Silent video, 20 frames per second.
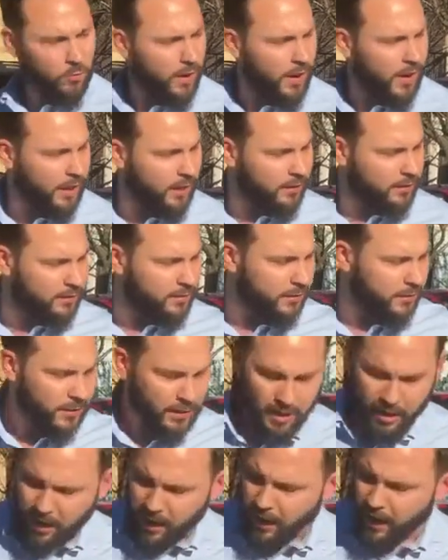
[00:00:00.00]
Well,
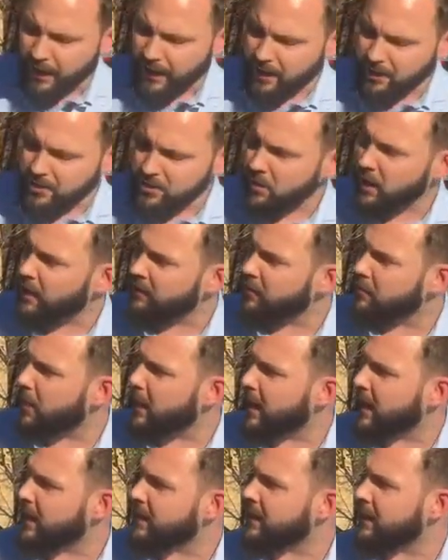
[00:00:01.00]
I also have in
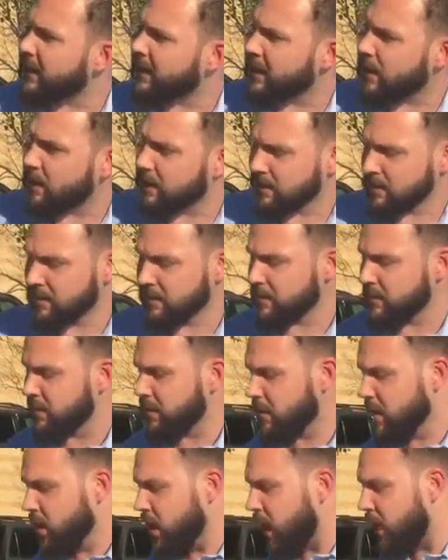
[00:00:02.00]
my hand here
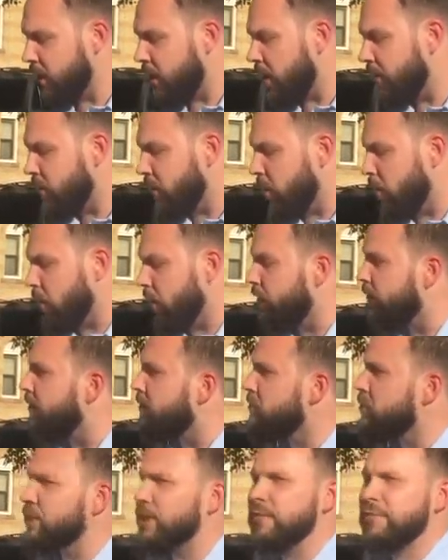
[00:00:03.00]
another order
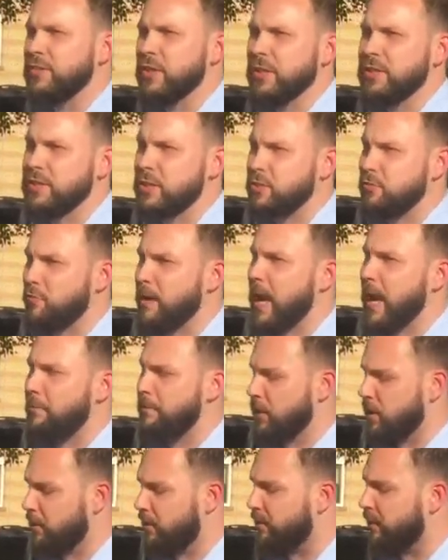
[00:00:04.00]
from Chief Justice
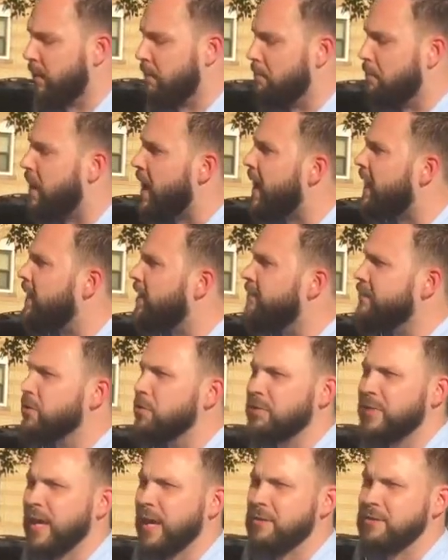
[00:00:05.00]
Rabner from May of
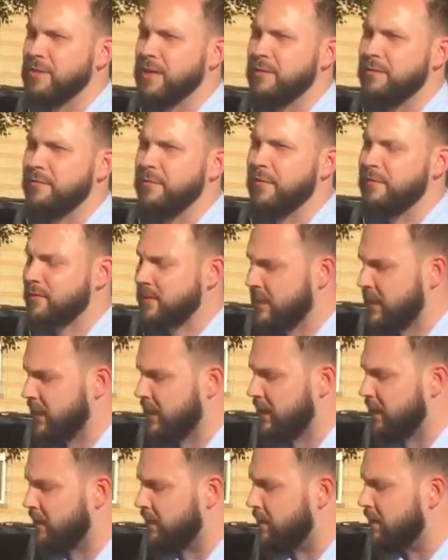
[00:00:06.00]
two thousand
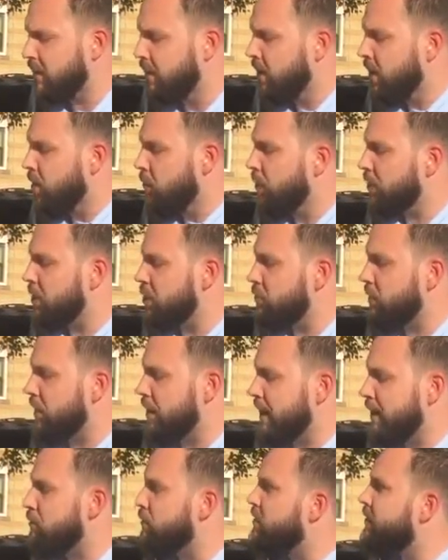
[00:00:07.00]
fifteen, which is
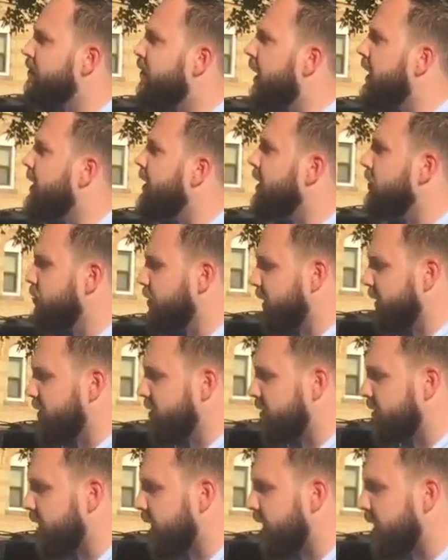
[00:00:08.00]
when Nick was finally
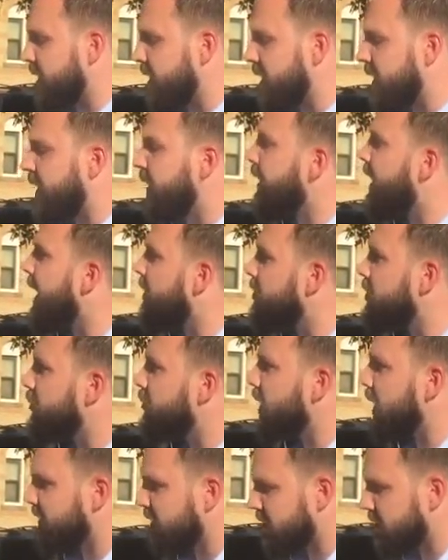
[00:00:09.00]
reinstated and allowed to
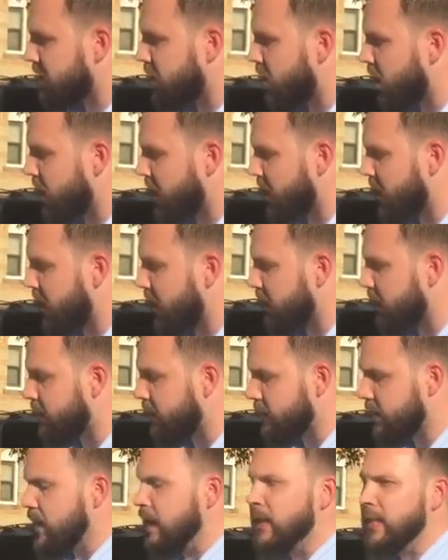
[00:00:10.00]
practice law again.
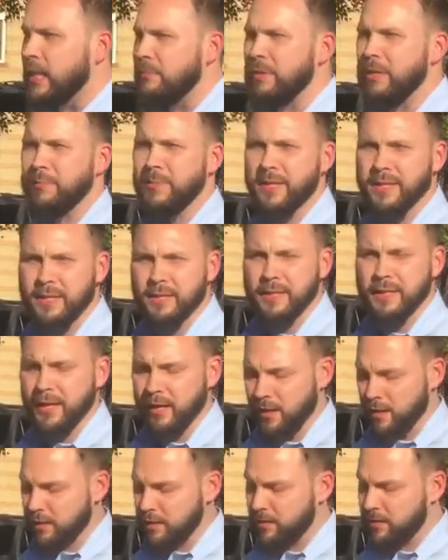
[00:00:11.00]
Let me be
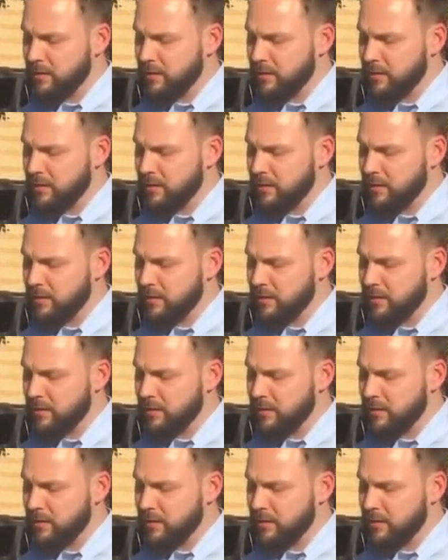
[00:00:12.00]
clear.